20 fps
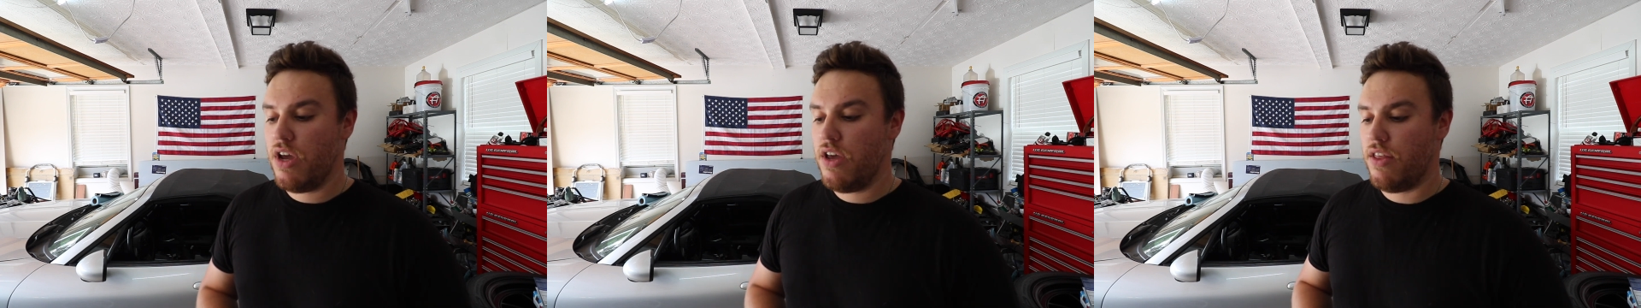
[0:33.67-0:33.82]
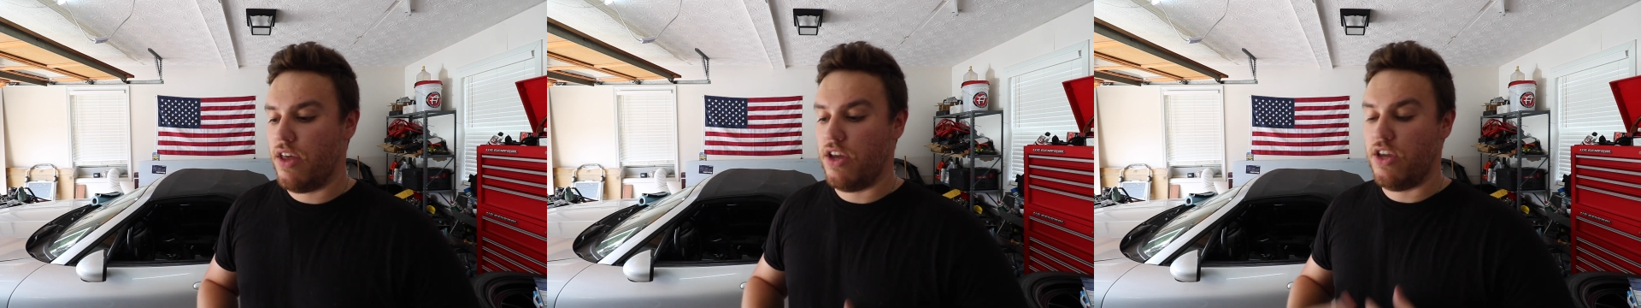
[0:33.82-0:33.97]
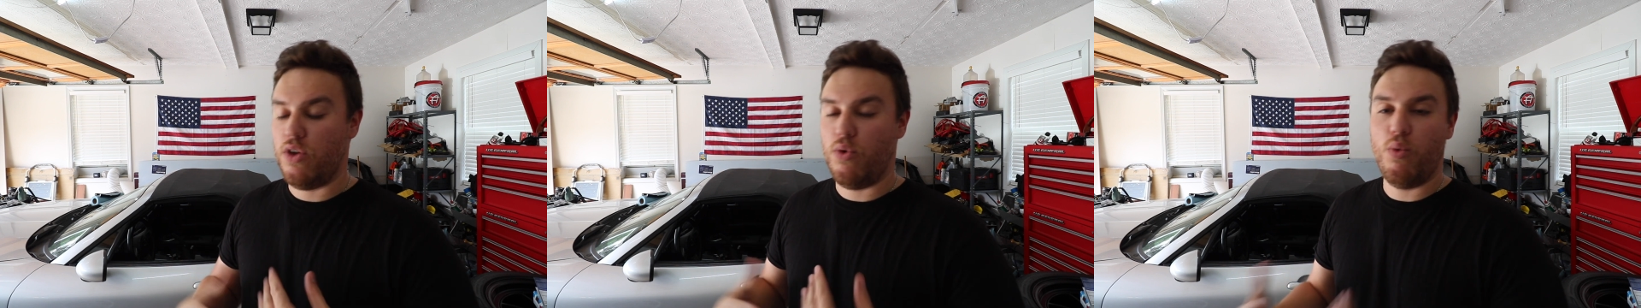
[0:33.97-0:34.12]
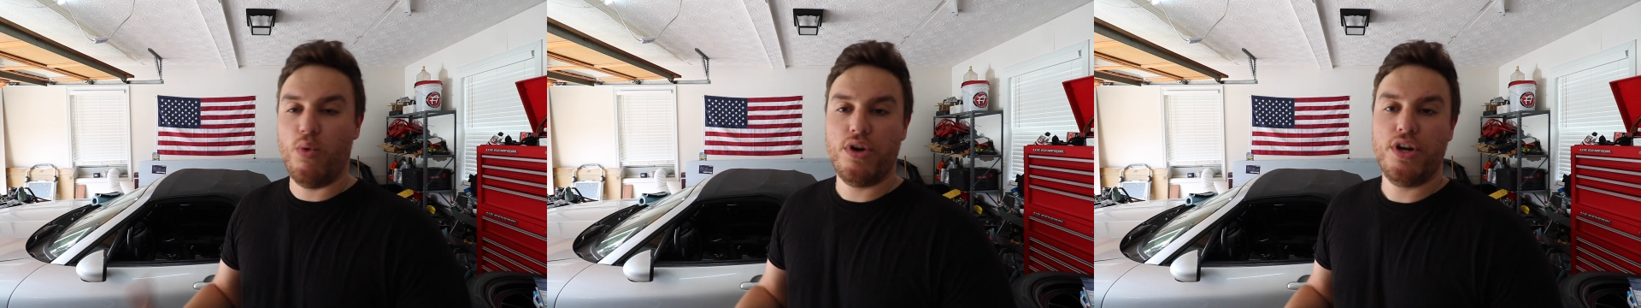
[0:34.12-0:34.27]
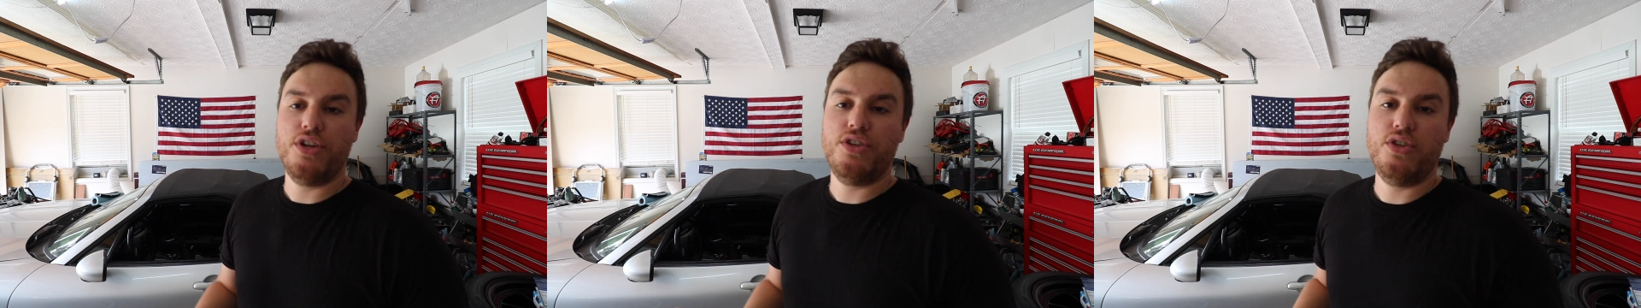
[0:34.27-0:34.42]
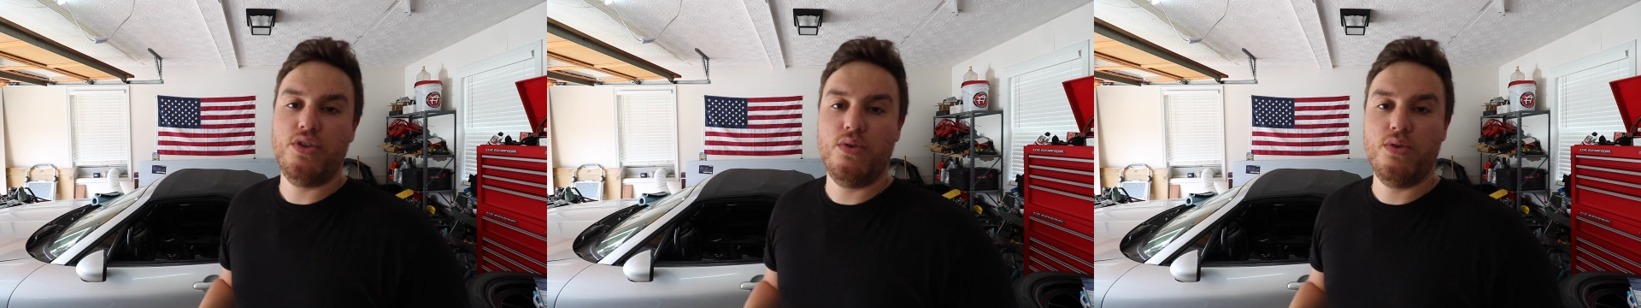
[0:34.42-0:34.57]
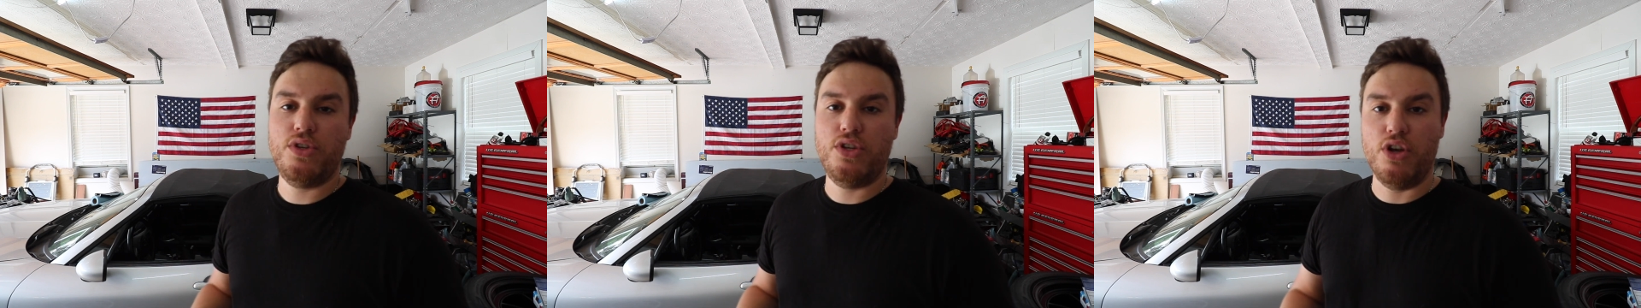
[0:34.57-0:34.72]
that you wanna
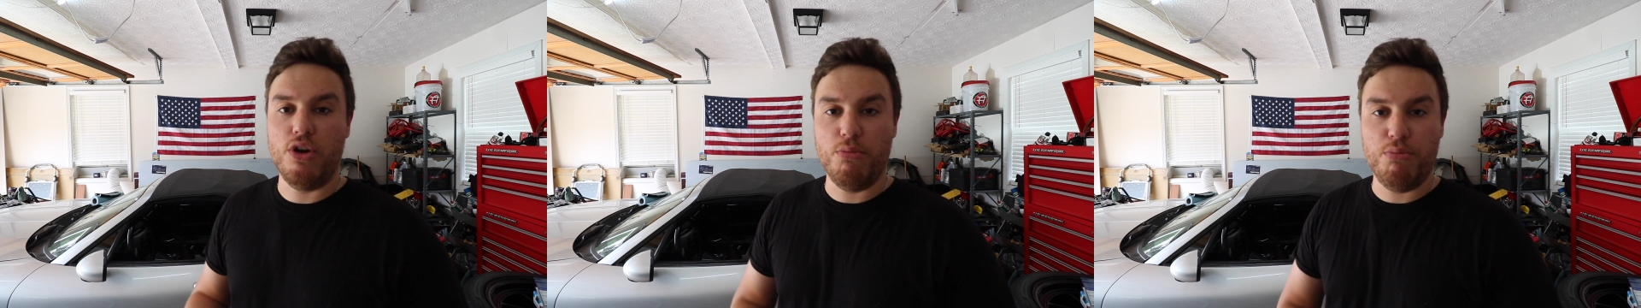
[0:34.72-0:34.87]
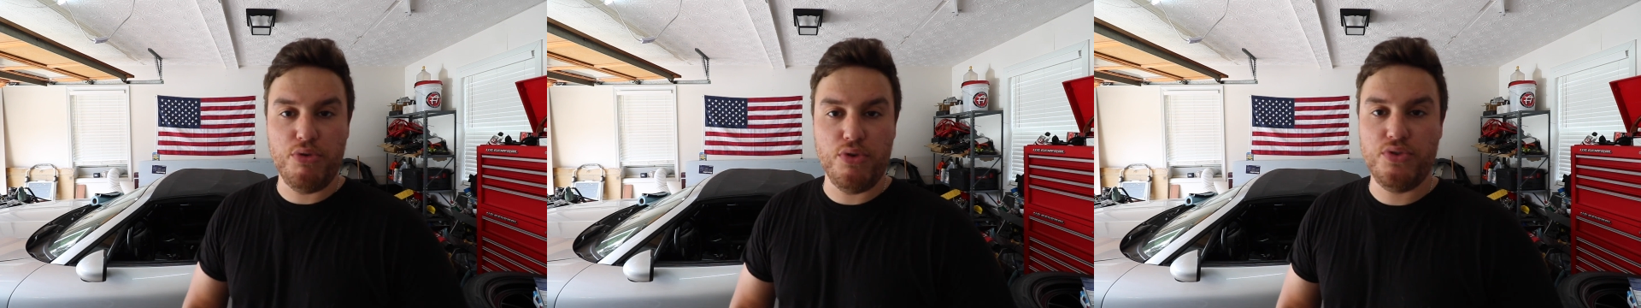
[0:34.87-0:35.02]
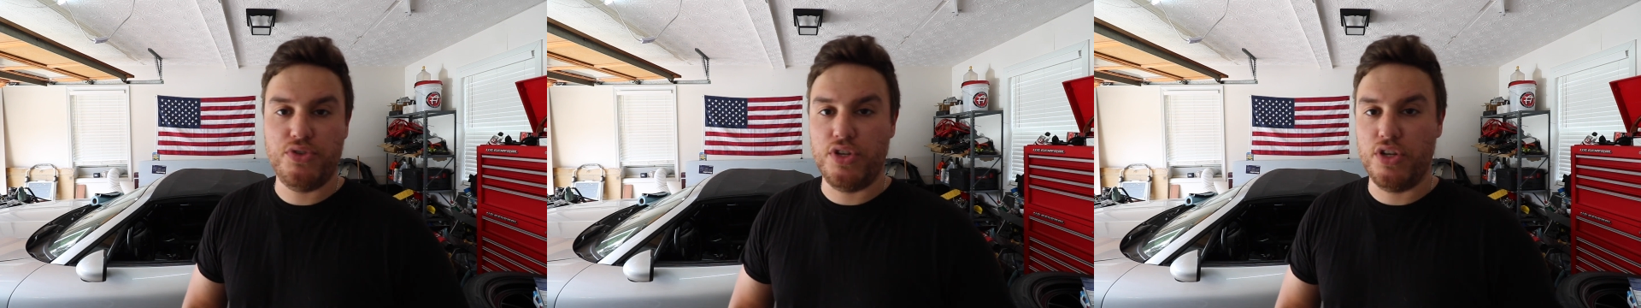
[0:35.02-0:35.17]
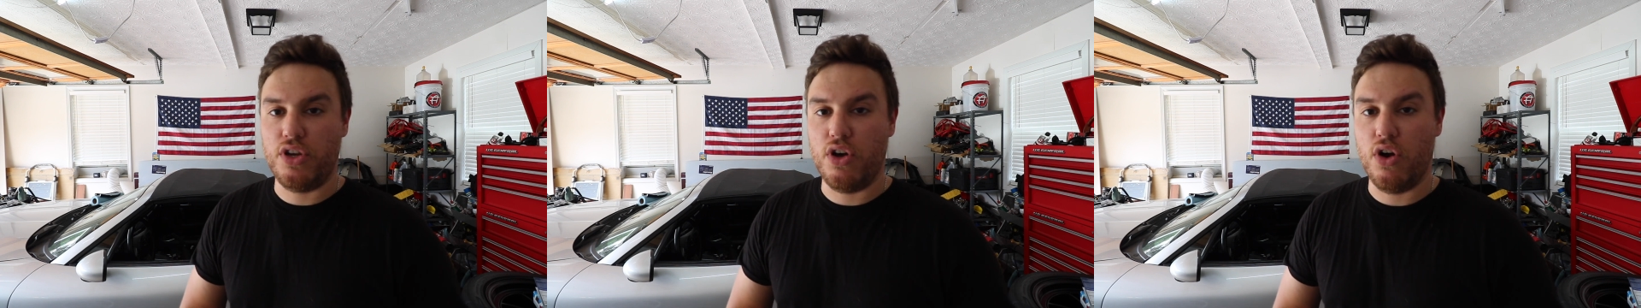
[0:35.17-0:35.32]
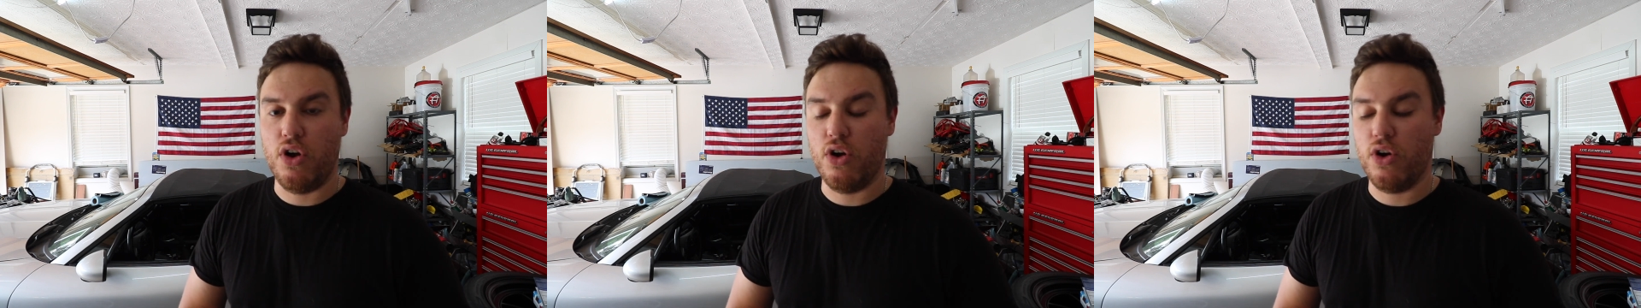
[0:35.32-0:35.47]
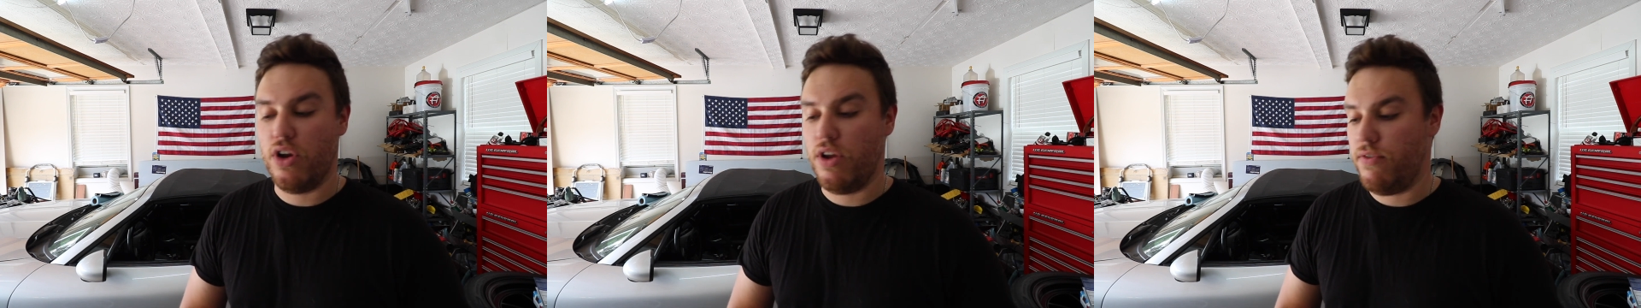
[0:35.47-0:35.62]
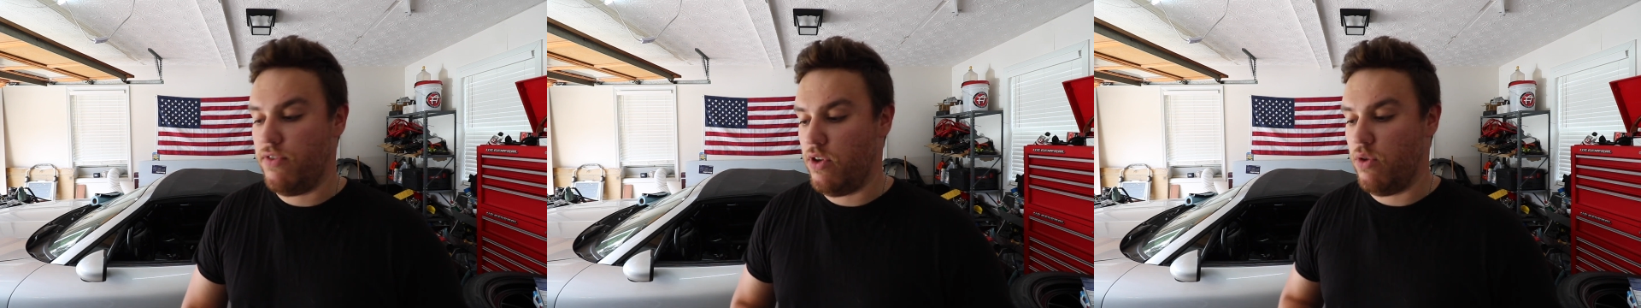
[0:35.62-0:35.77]
do to your boosted
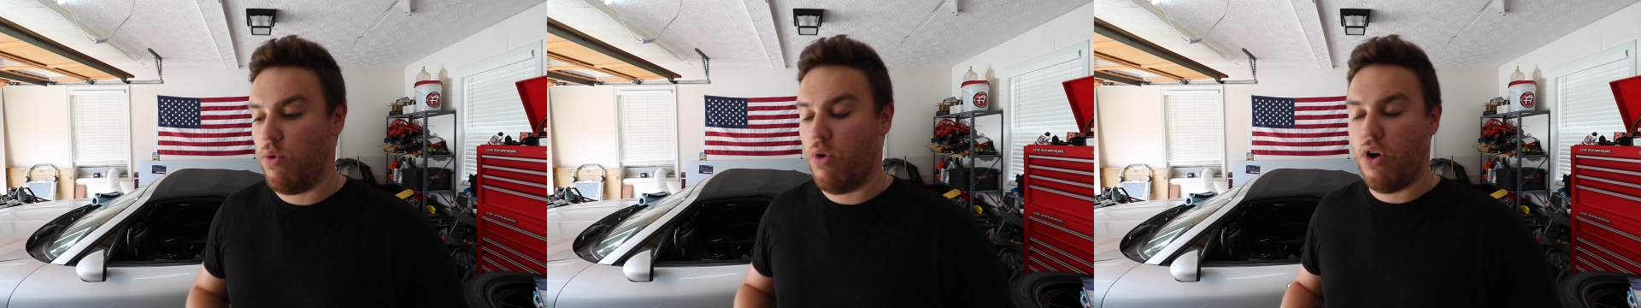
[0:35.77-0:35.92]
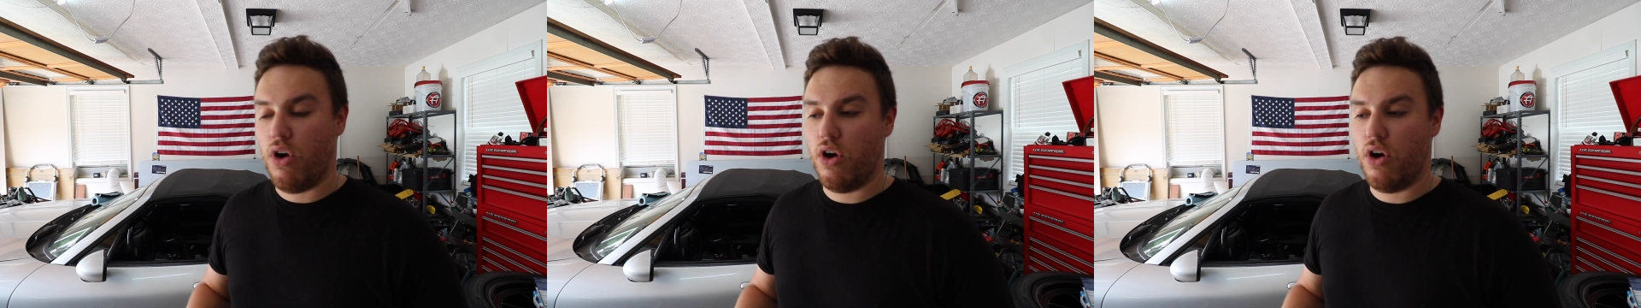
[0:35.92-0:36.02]
car if you